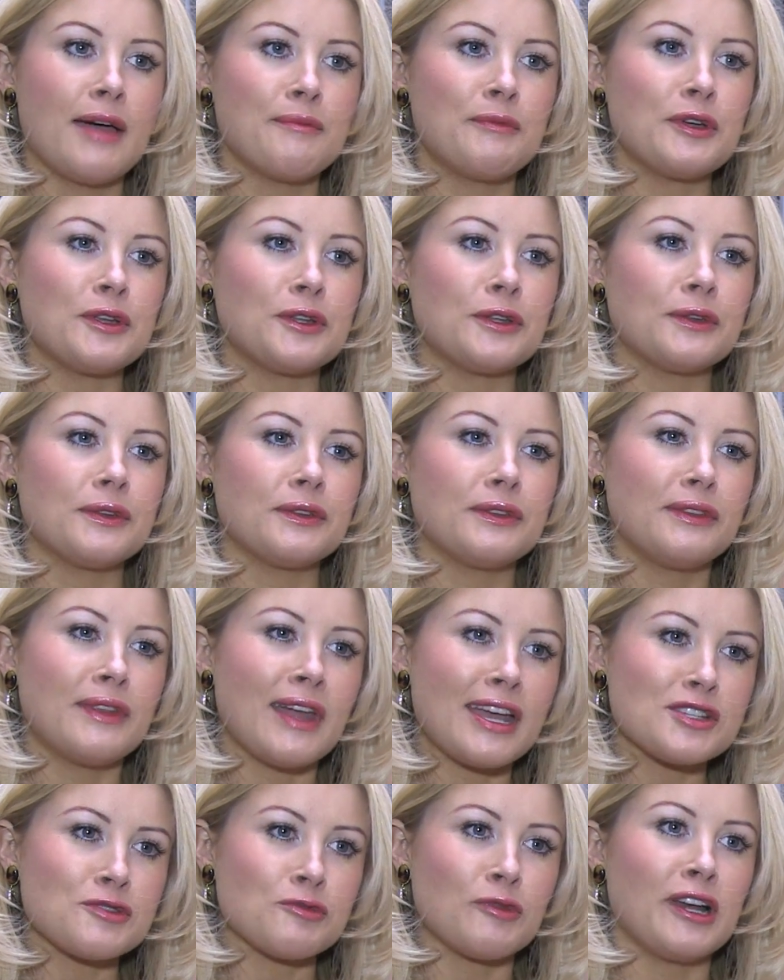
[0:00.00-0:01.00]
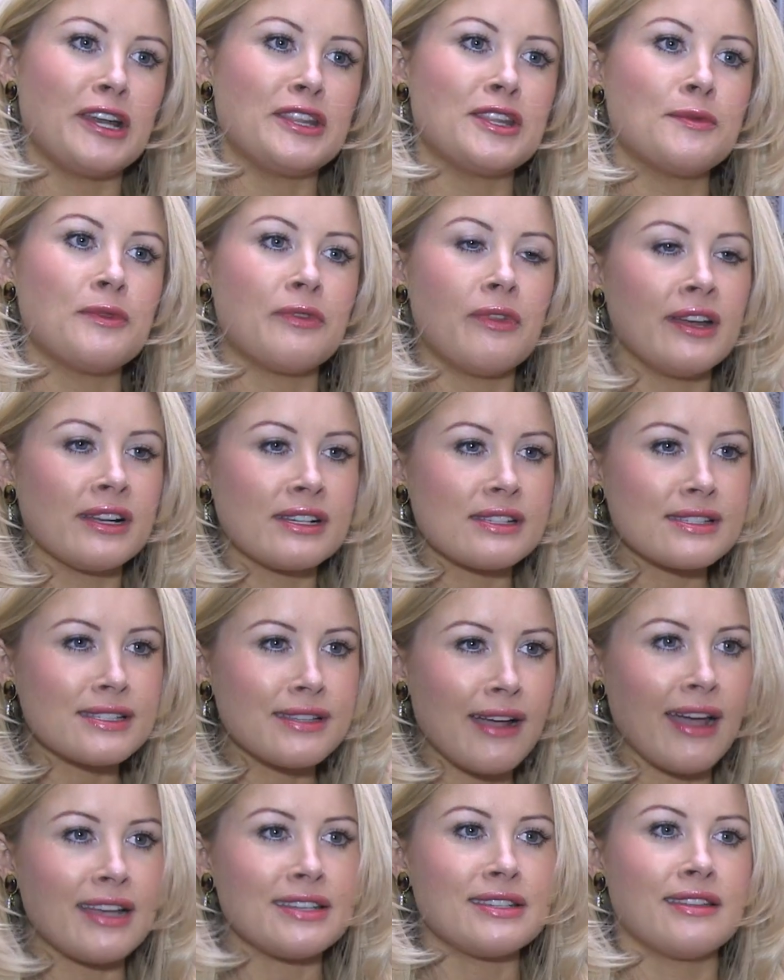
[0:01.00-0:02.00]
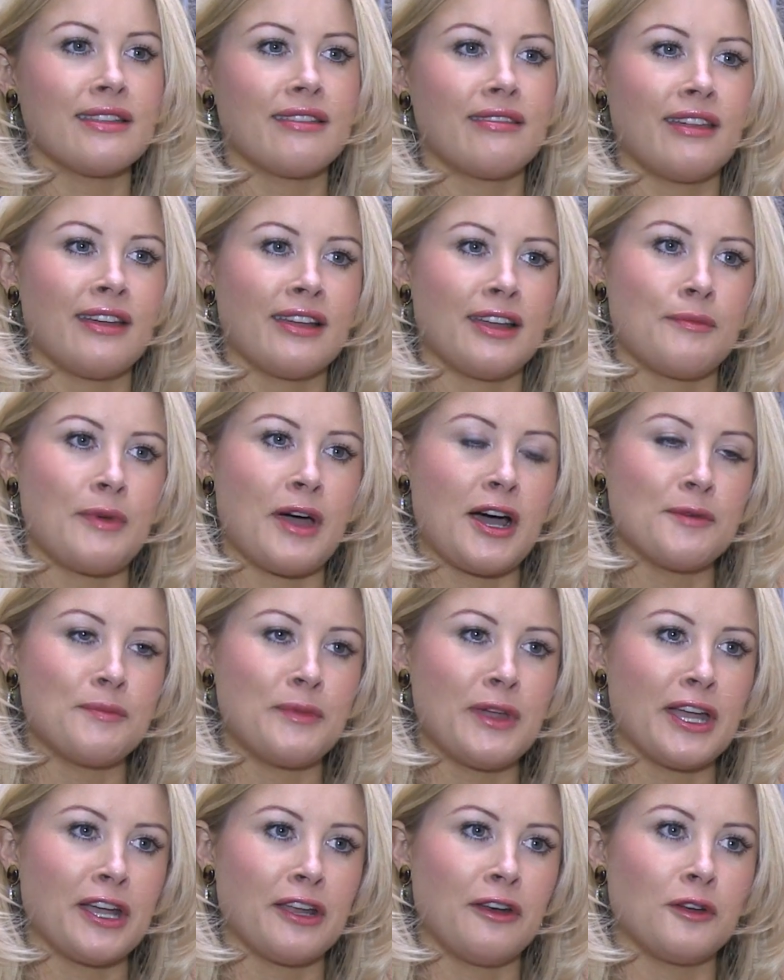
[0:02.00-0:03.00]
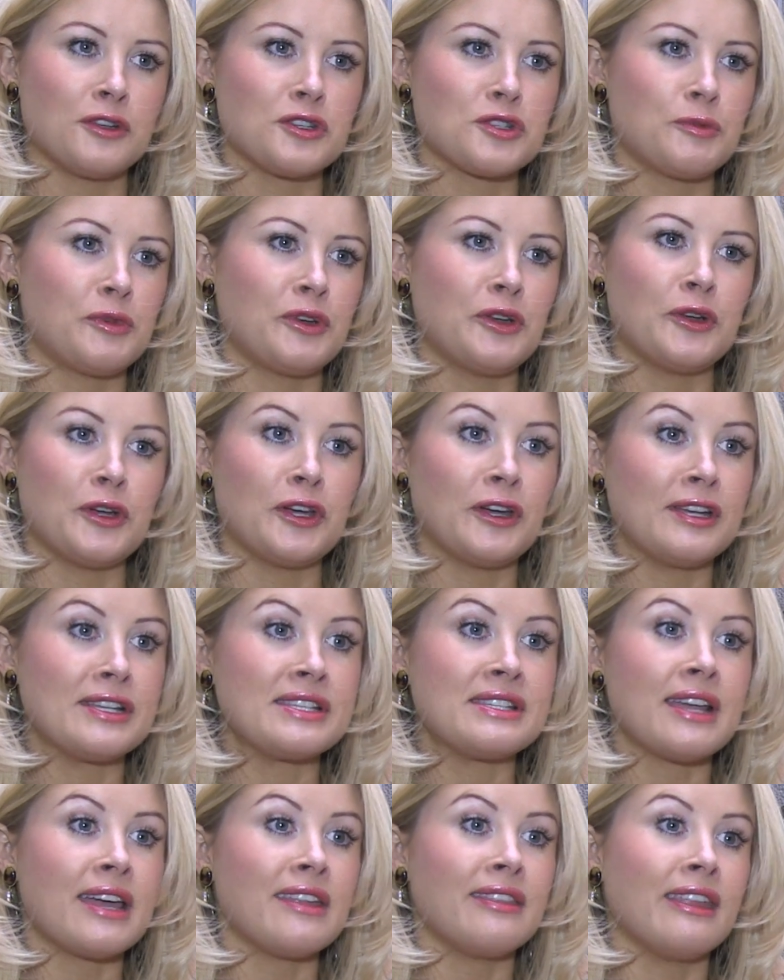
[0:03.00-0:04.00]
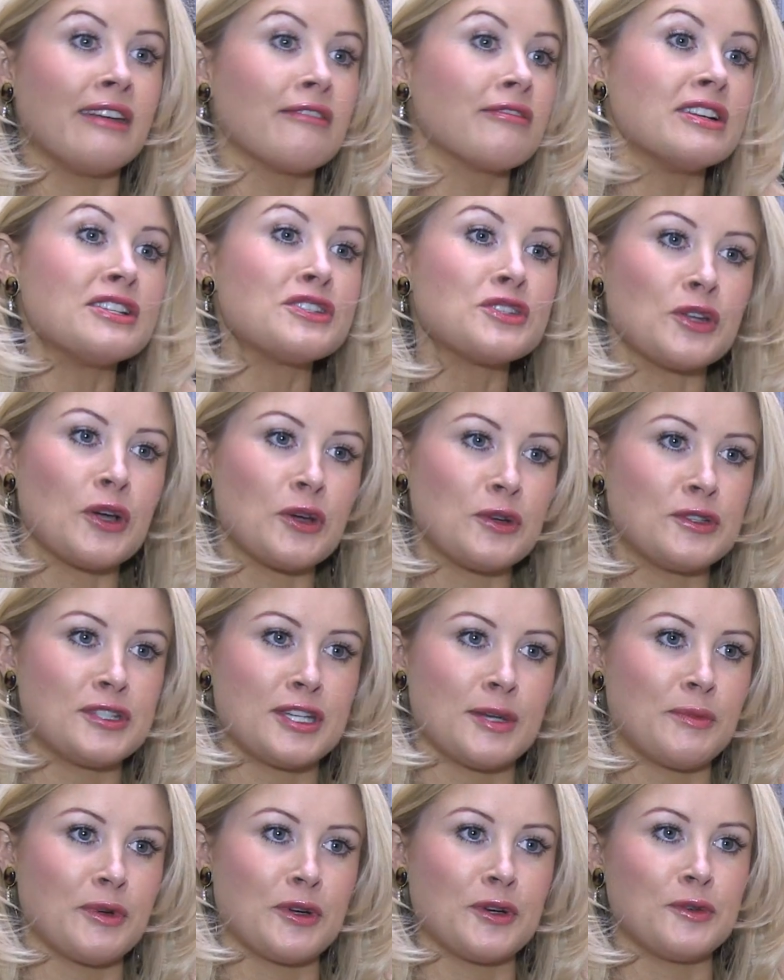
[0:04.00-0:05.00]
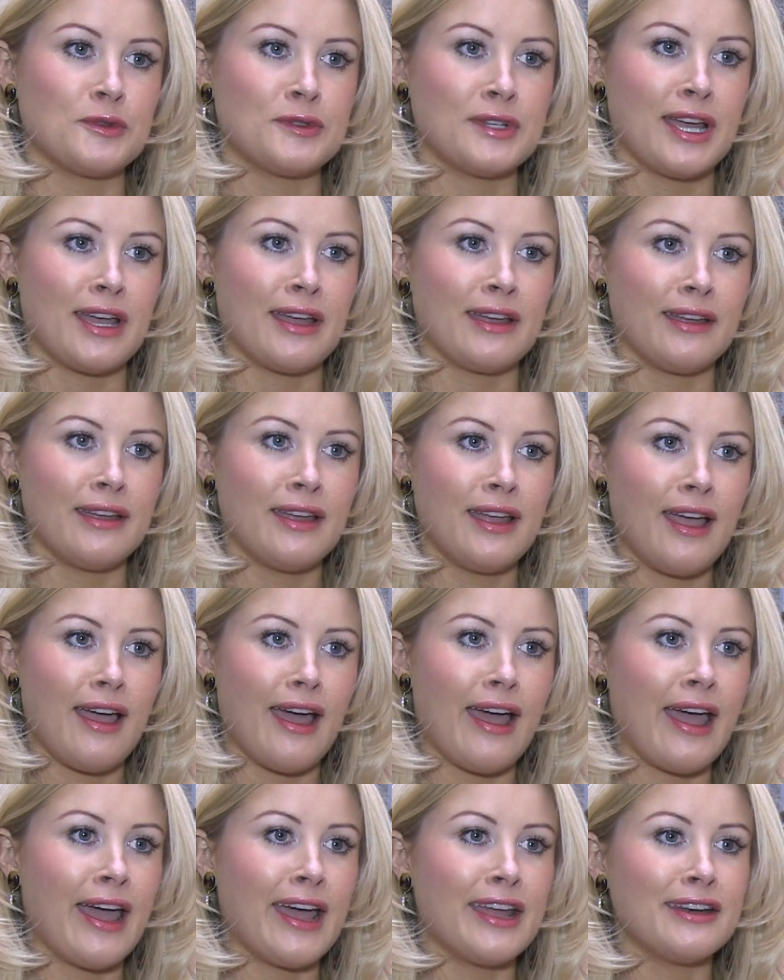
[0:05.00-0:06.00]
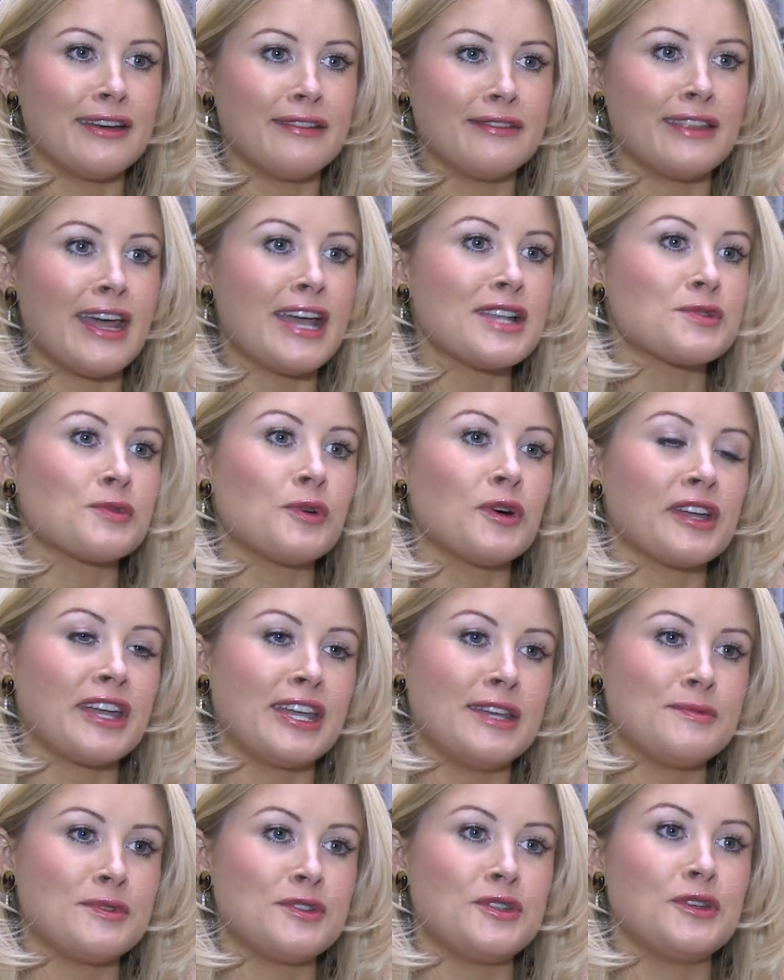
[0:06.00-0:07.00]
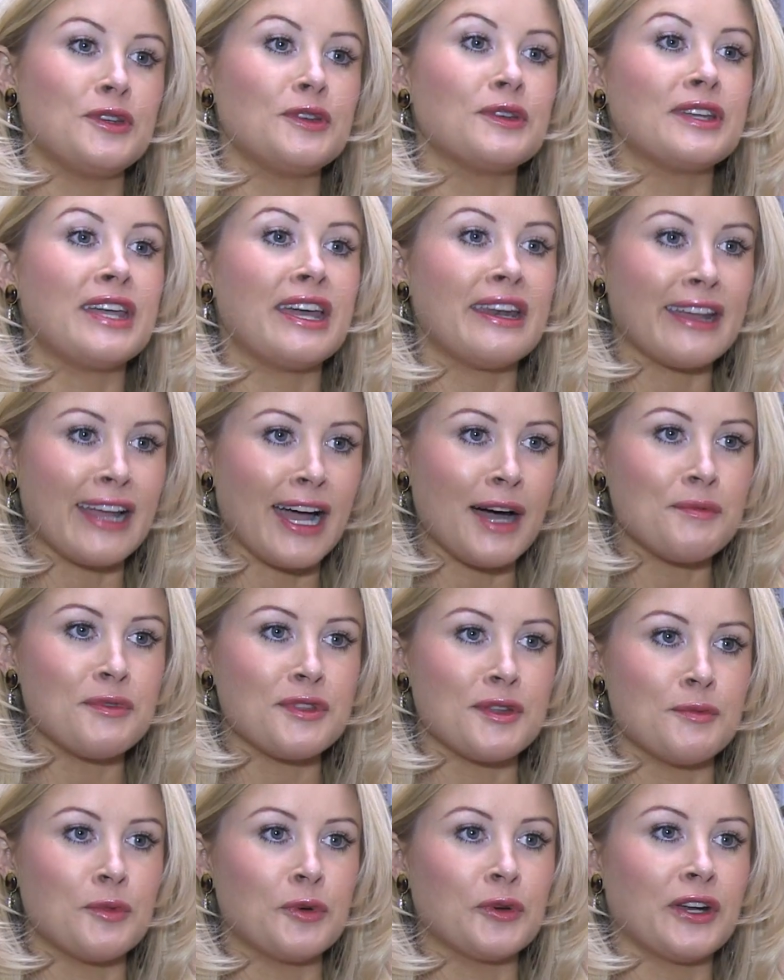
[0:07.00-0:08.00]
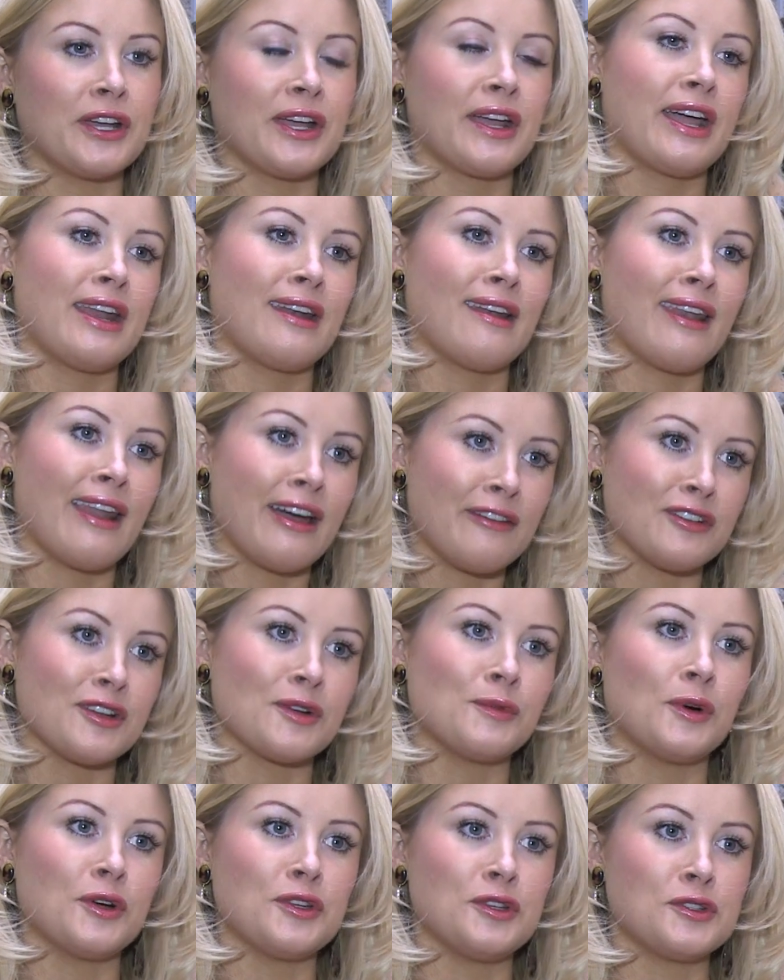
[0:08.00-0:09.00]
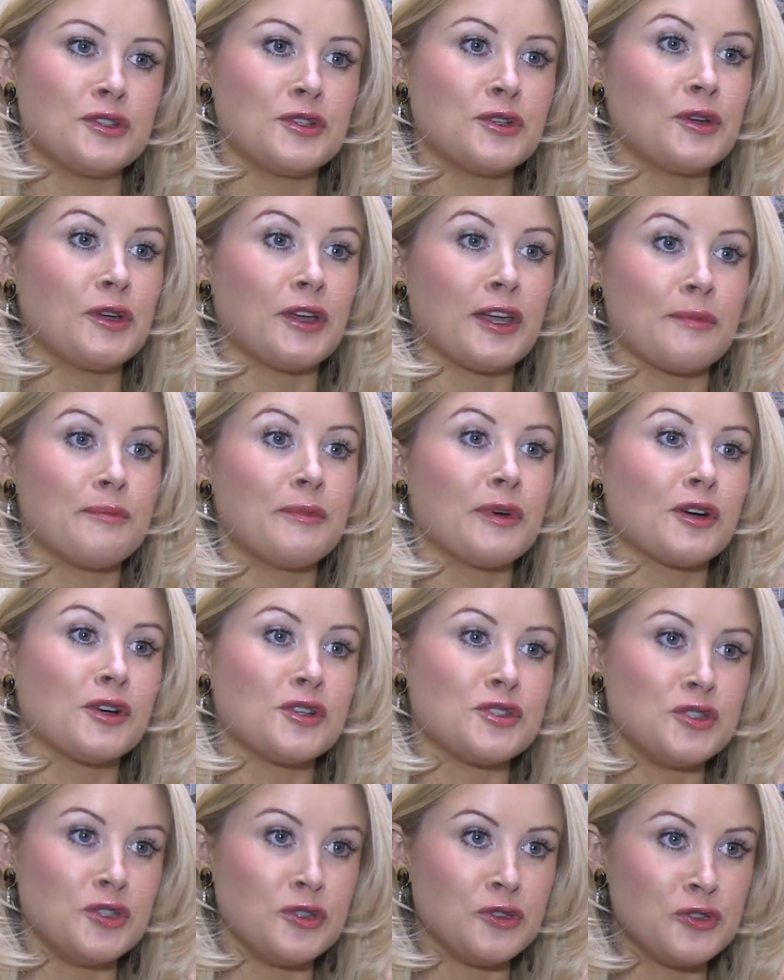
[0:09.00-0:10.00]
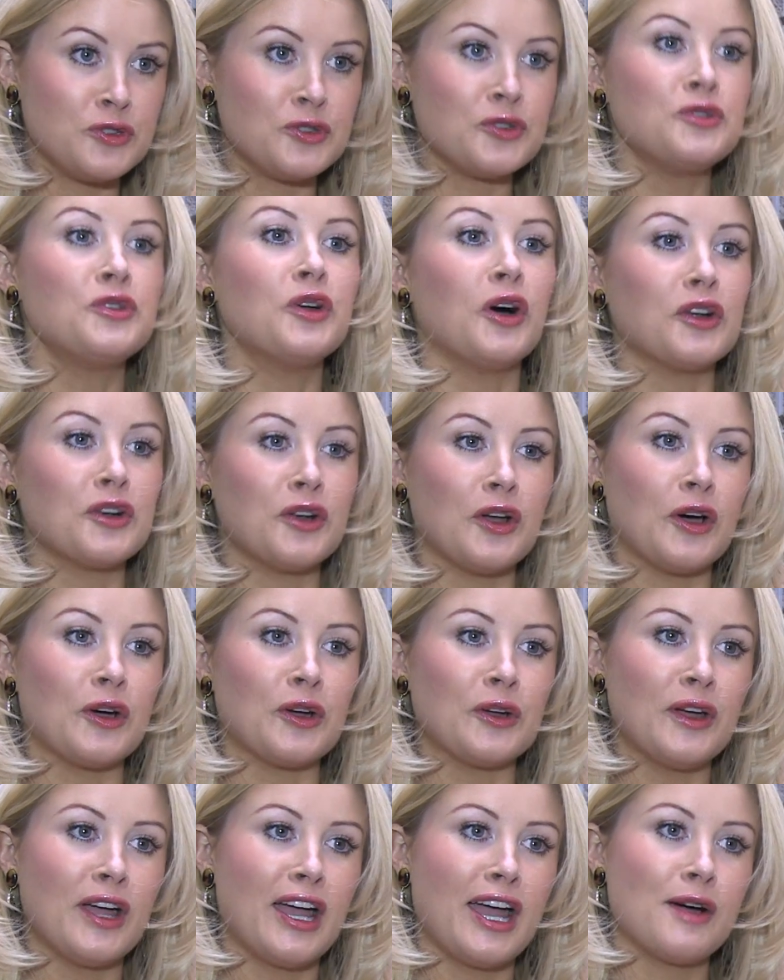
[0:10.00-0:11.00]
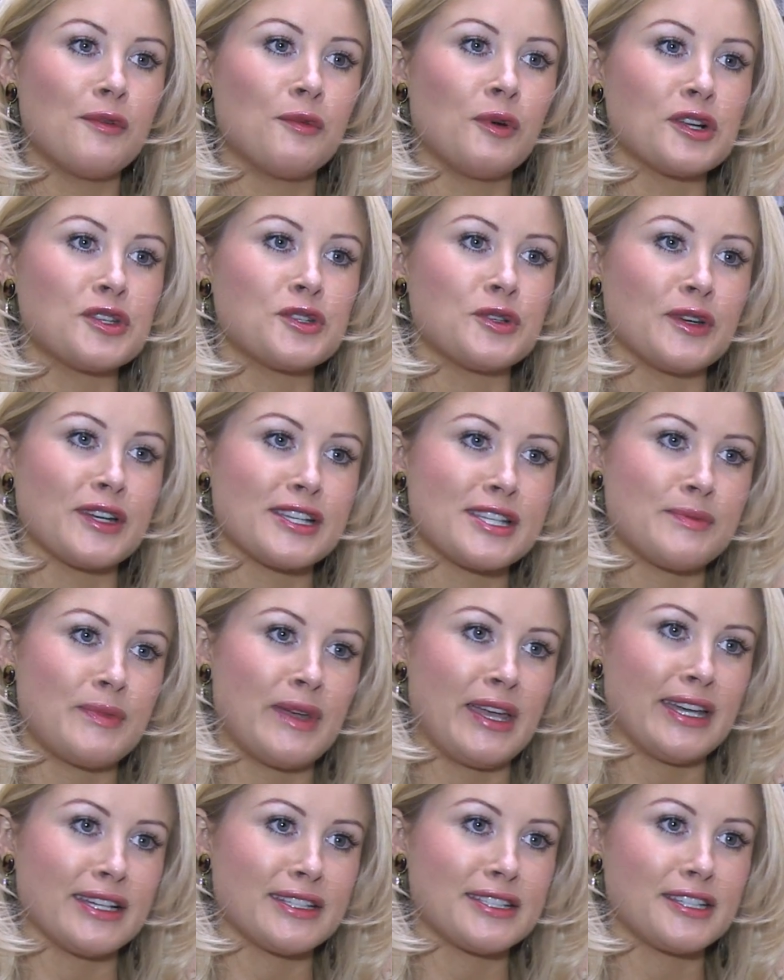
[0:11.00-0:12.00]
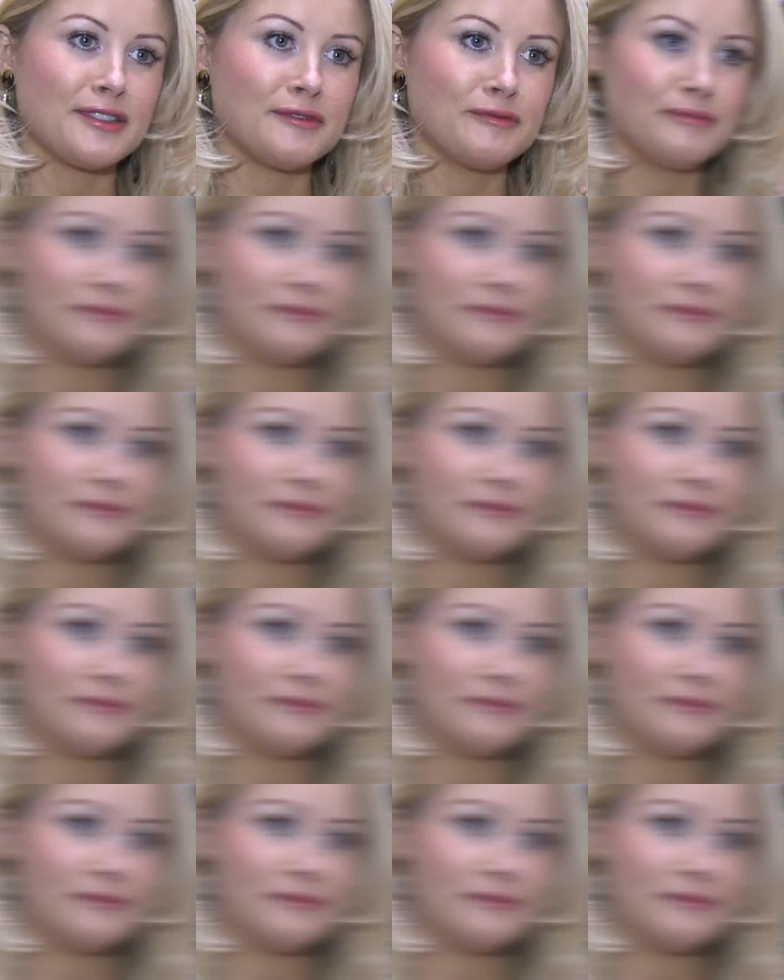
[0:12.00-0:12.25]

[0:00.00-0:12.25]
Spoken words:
But that's really the exciting thing about being an entrepreneur, is that there is no typical day. And that's what keeps you getting up in the morning and loving what you're doing, because you do not know what to expect.